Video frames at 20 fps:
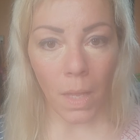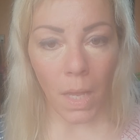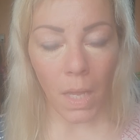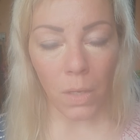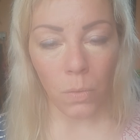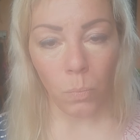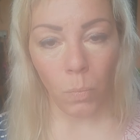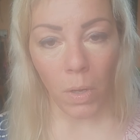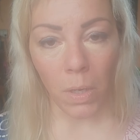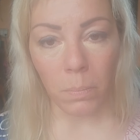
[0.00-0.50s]

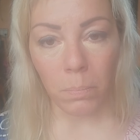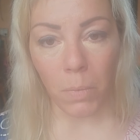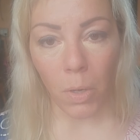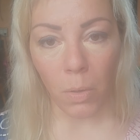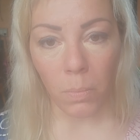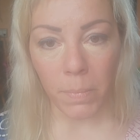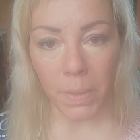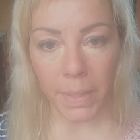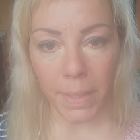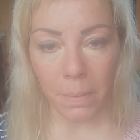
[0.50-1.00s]
In one
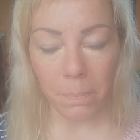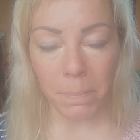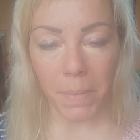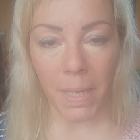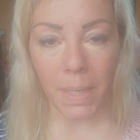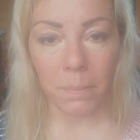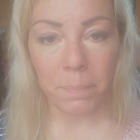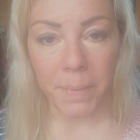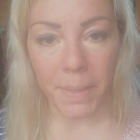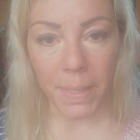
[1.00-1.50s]
moment, it
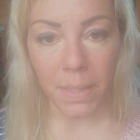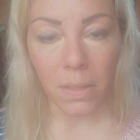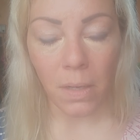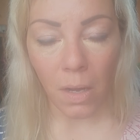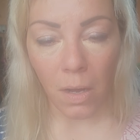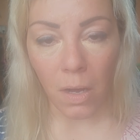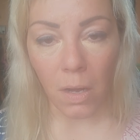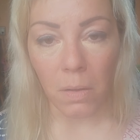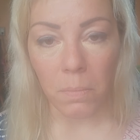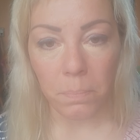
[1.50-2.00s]
may be
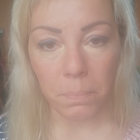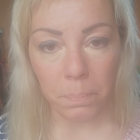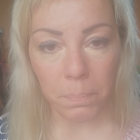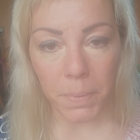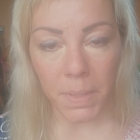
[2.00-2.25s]
calm,